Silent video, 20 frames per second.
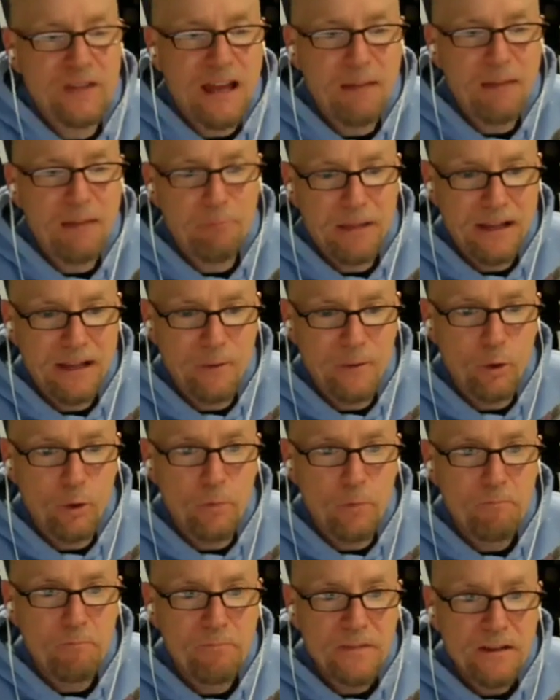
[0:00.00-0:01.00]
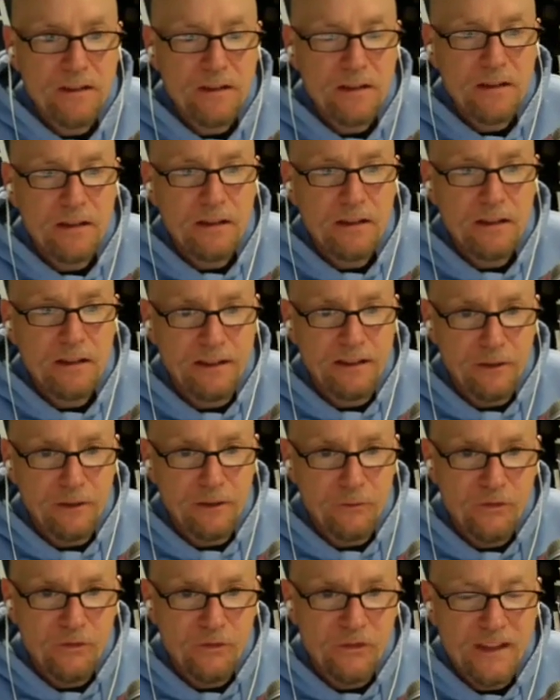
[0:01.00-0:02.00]
that panel in a
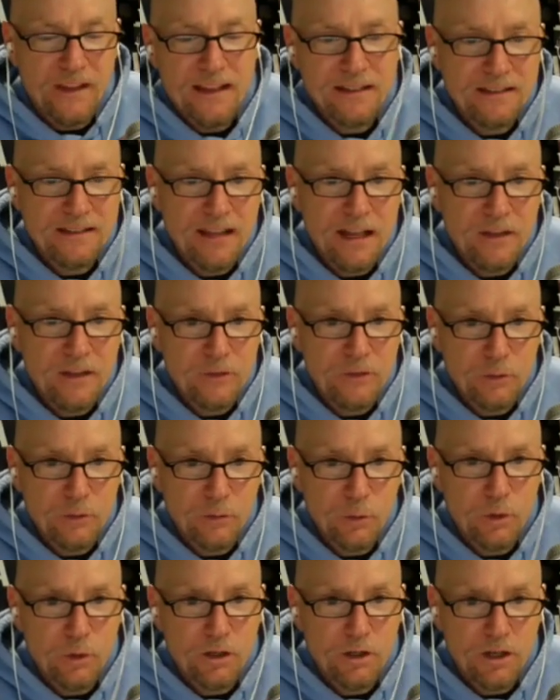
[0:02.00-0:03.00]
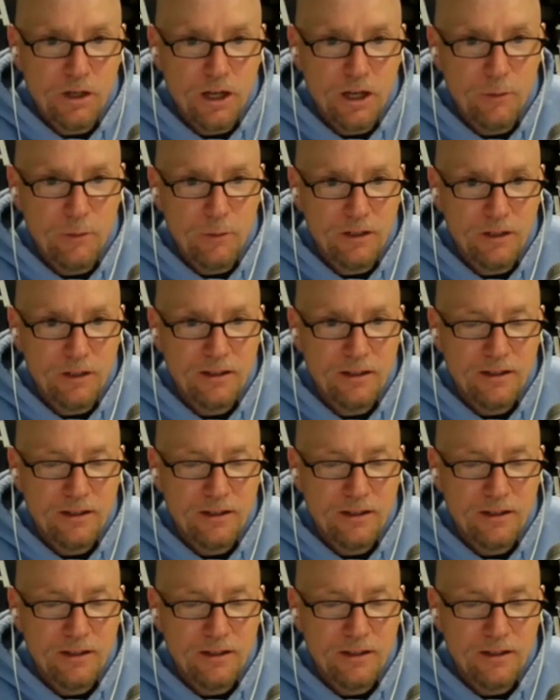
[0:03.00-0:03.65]
Fantastic Four comic